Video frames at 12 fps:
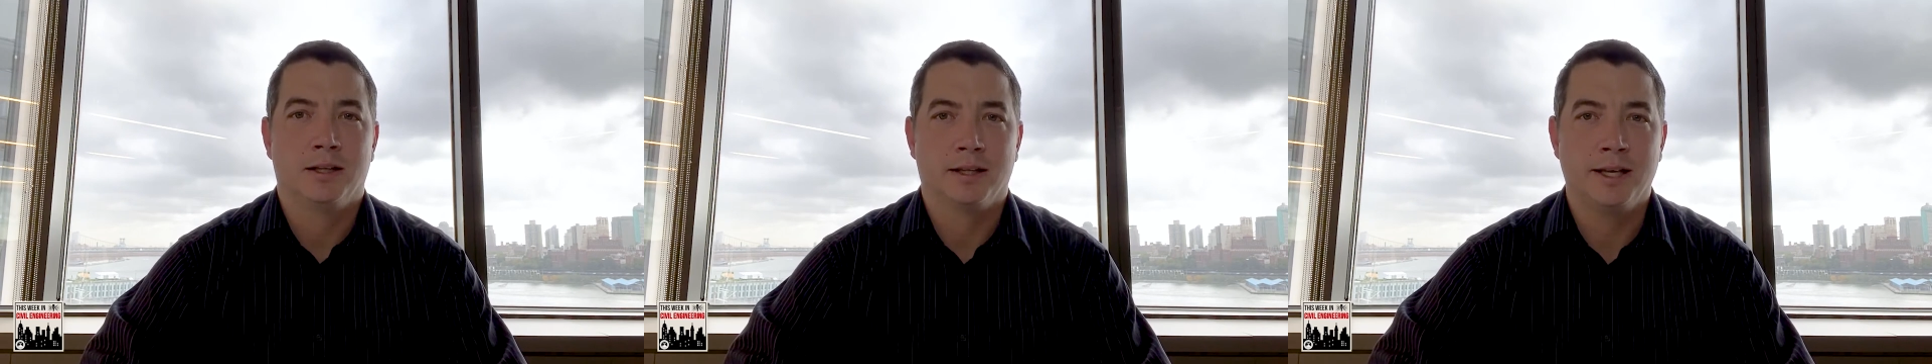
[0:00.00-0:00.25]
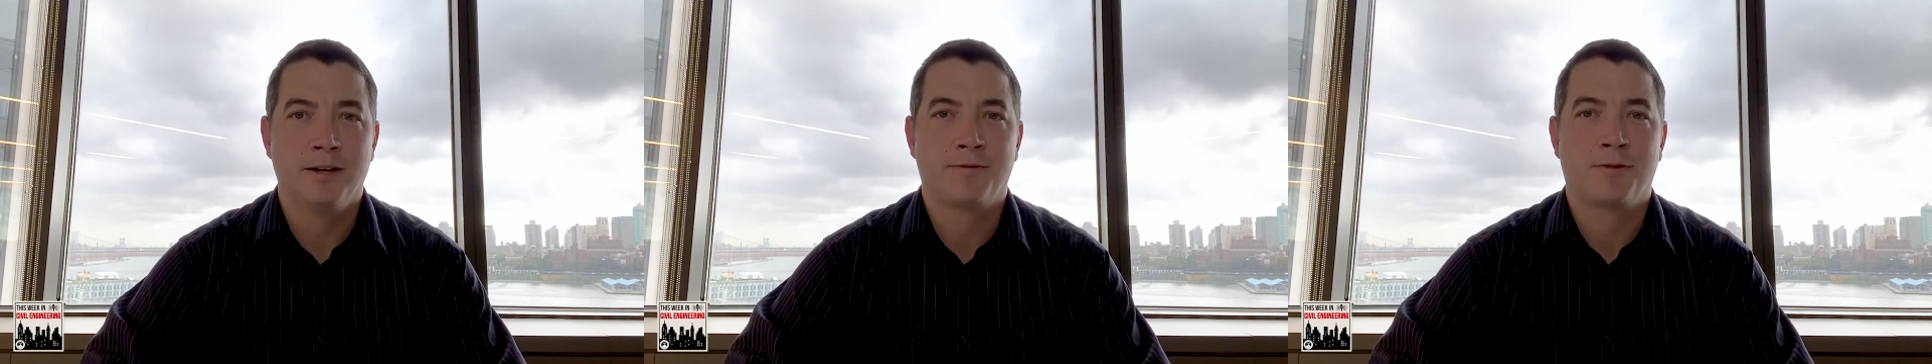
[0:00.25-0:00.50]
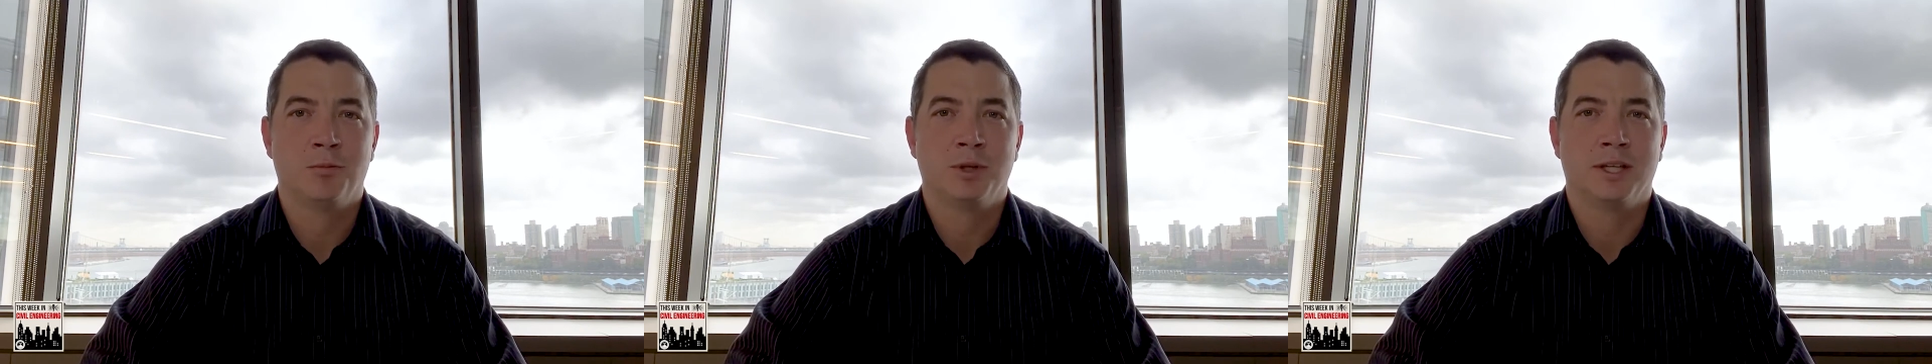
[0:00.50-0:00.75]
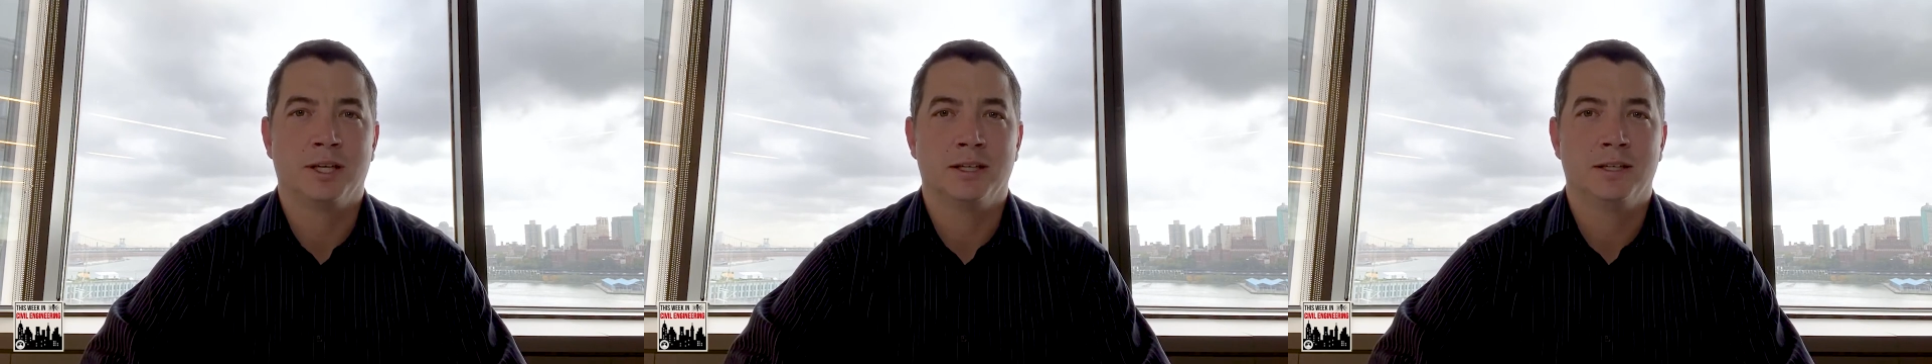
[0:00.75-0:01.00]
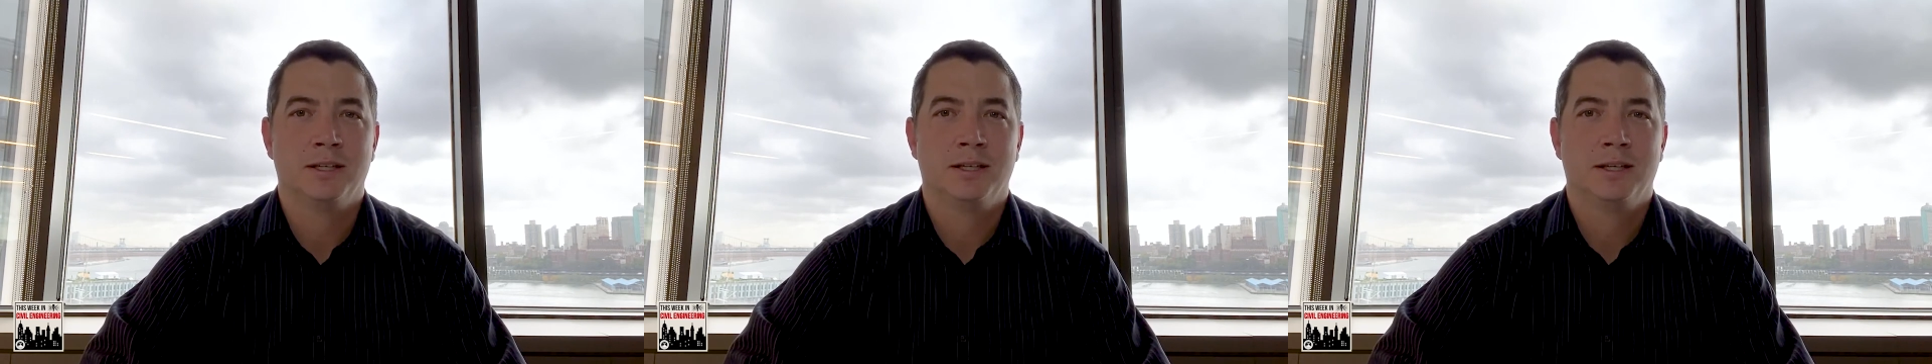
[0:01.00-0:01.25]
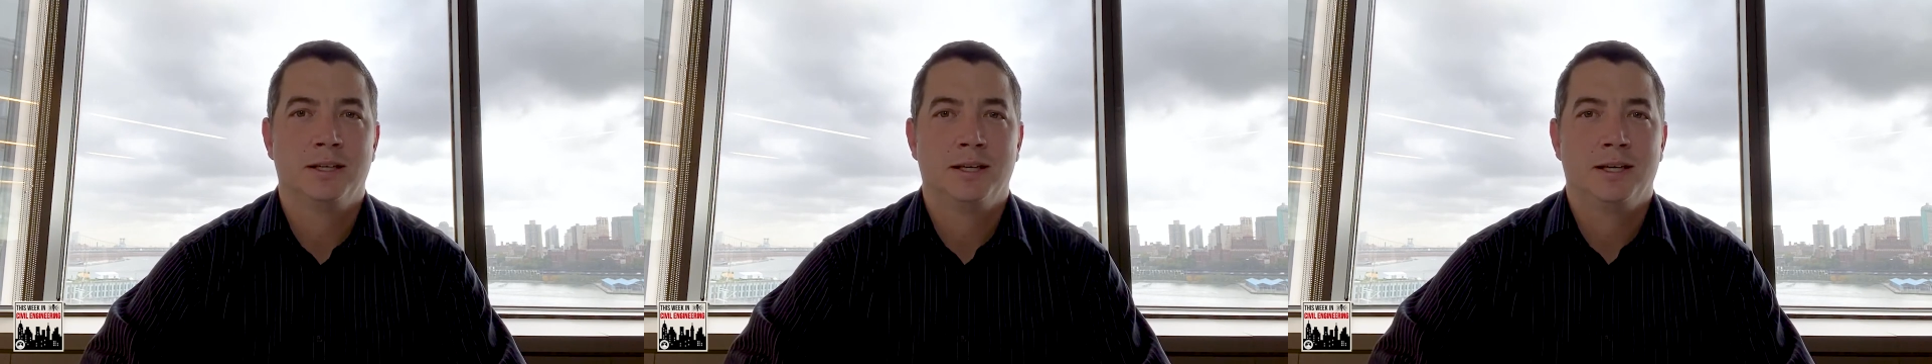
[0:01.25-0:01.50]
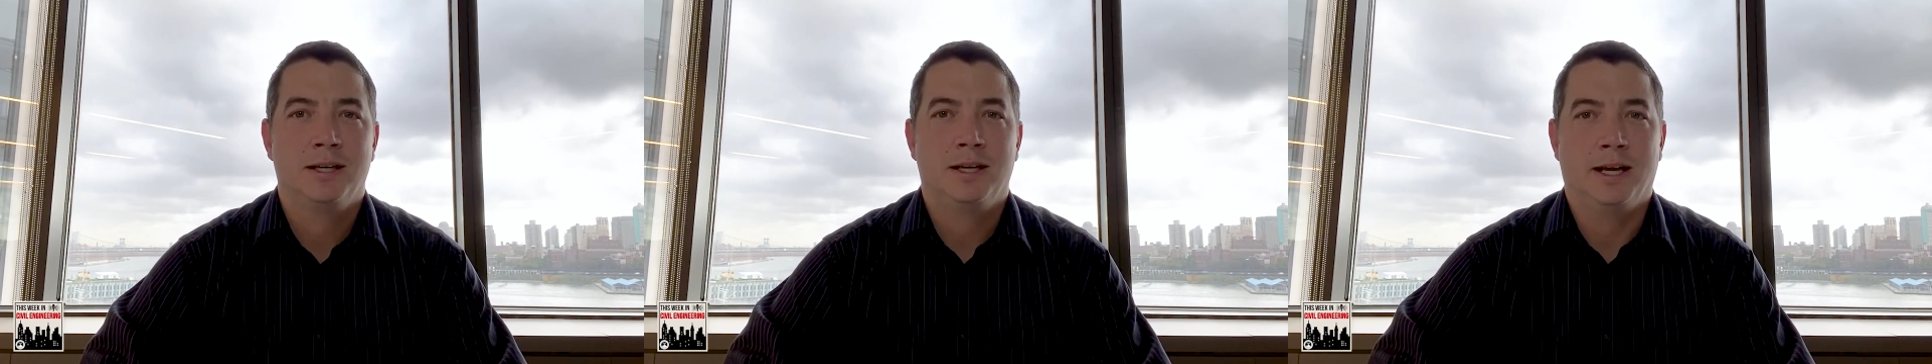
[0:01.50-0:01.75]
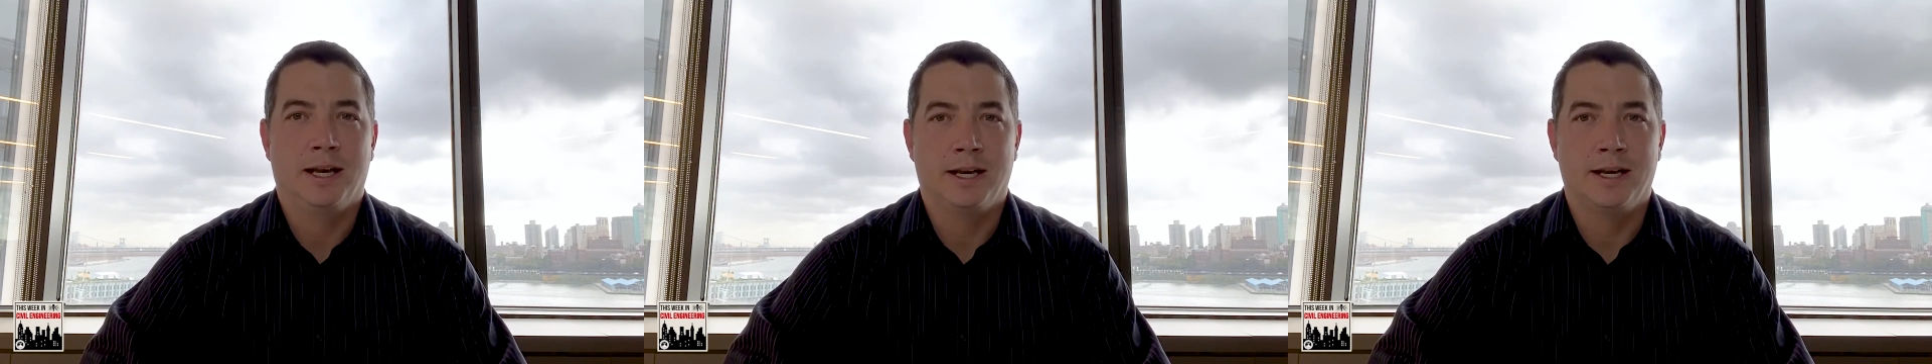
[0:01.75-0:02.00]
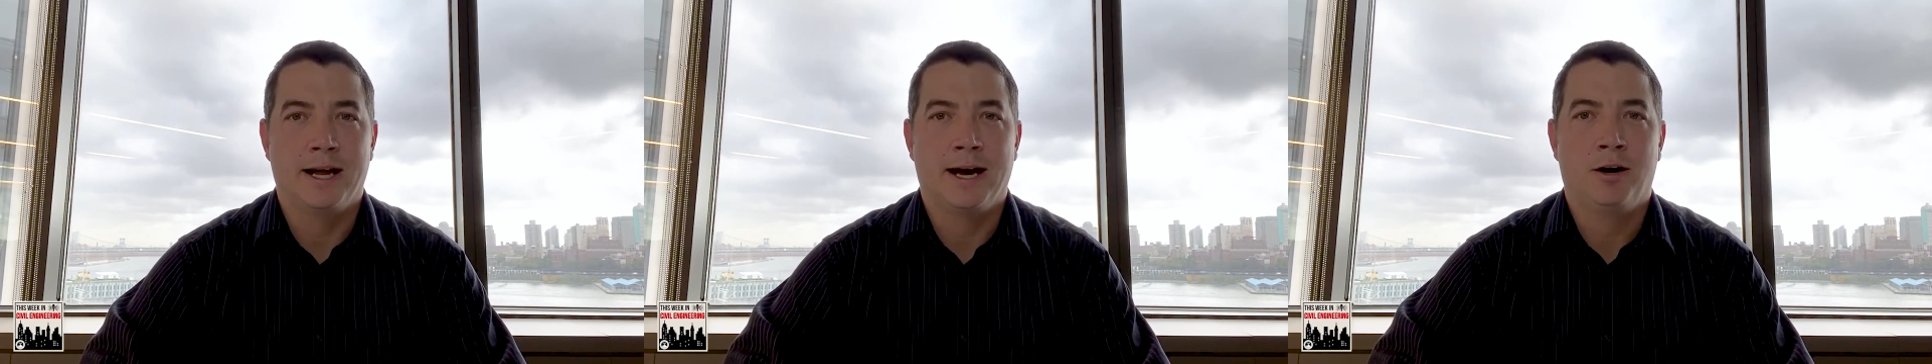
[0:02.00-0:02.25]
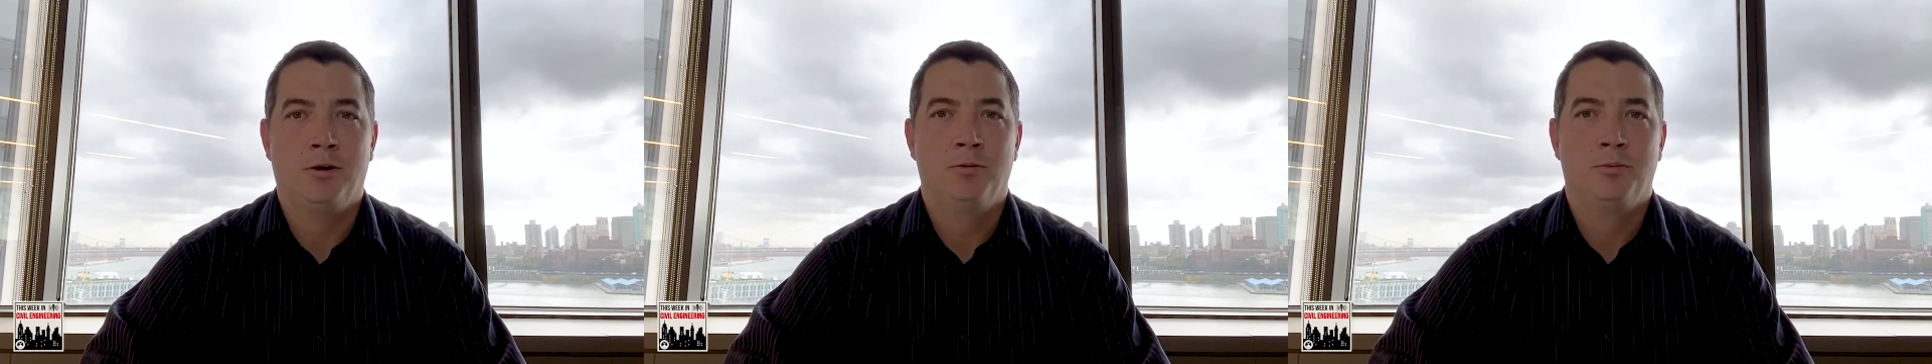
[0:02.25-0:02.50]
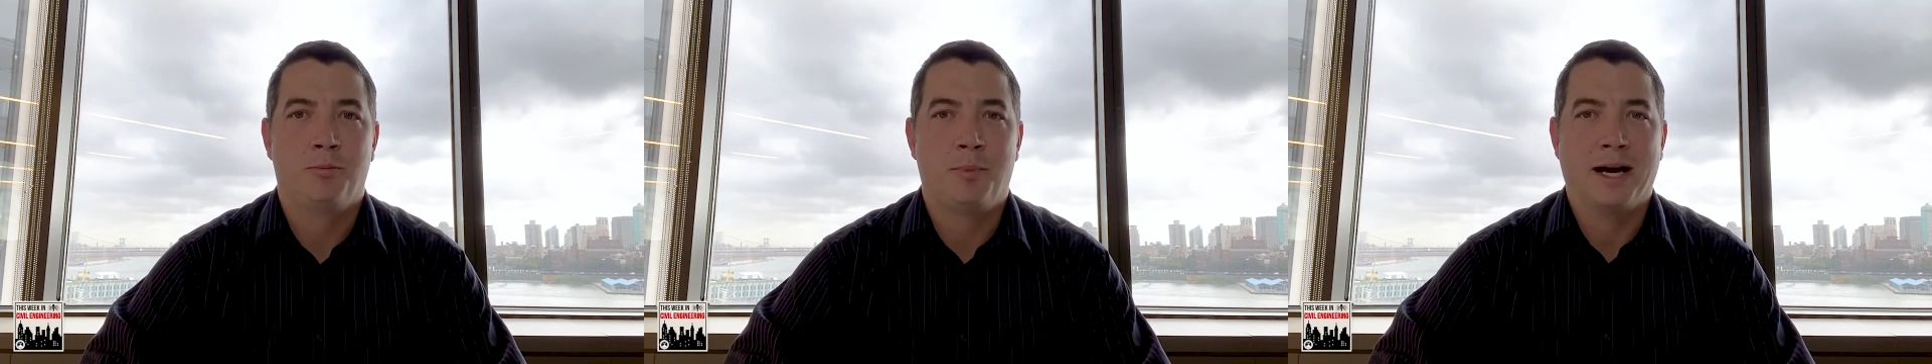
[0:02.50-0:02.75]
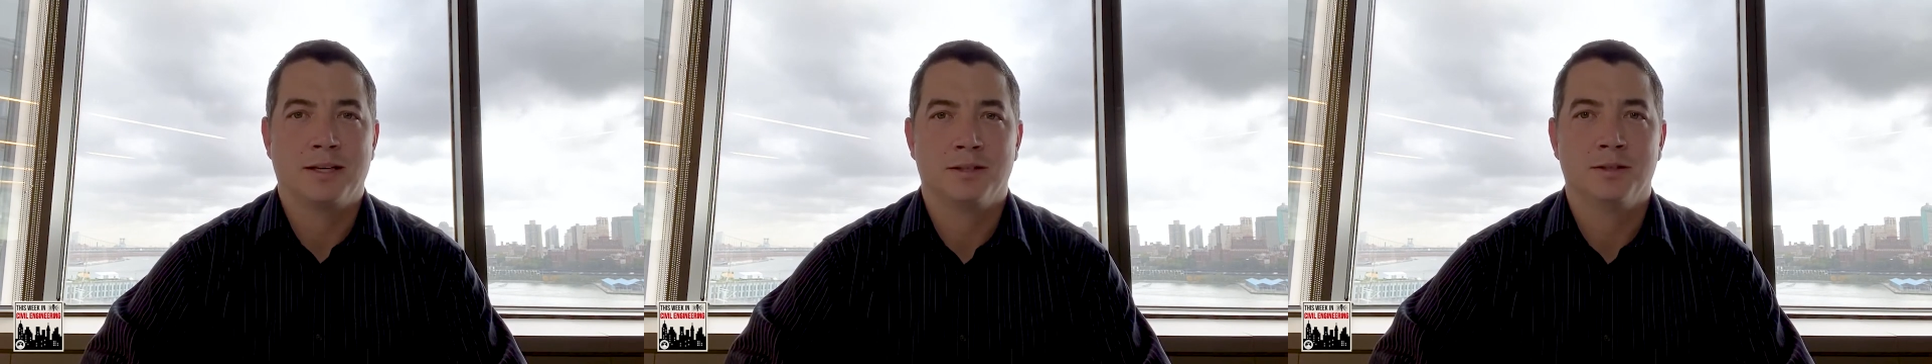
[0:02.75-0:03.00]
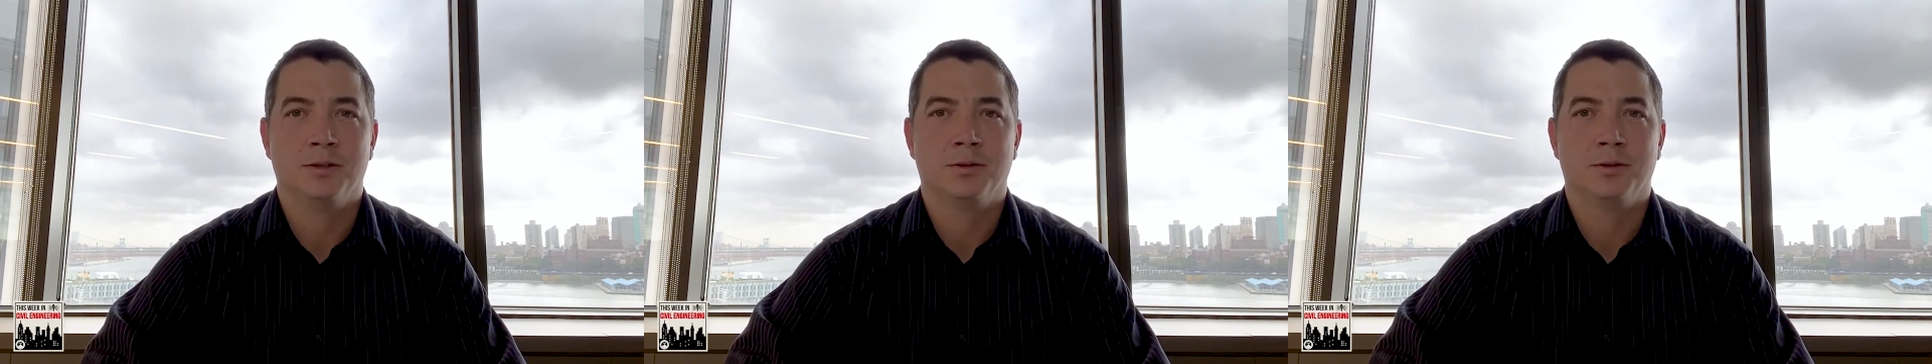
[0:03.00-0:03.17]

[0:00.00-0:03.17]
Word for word: lead it from within. And now, back to the